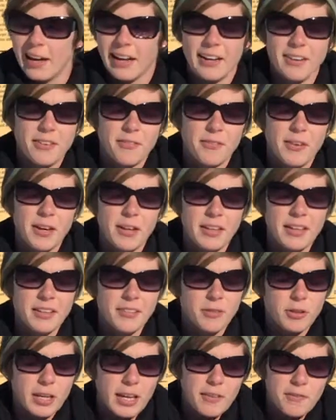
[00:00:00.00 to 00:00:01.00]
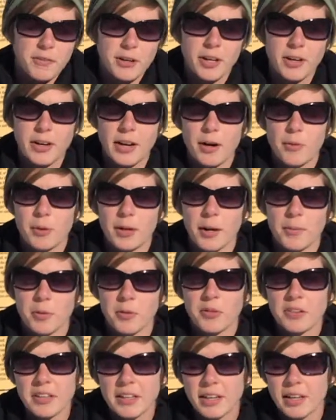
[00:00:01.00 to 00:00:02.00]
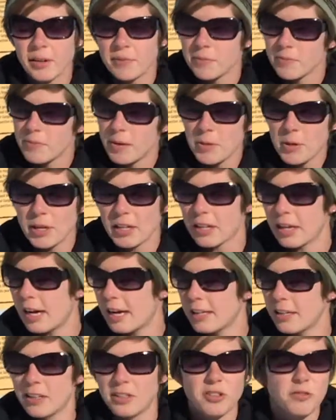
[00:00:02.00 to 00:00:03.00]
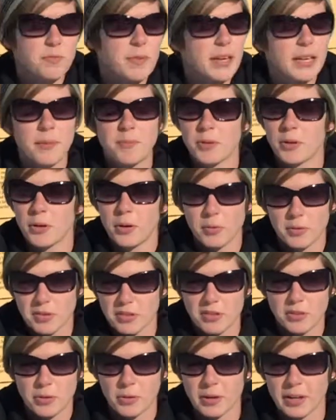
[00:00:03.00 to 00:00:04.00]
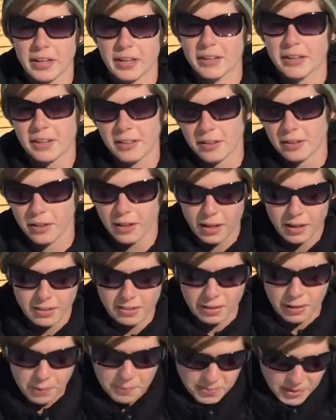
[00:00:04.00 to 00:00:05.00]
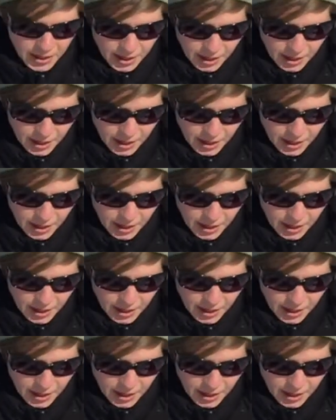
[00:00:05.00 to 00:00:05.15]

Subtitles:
and at the very least, if you can't figure out what animal is here, maybe you can kind of just make up your own story. So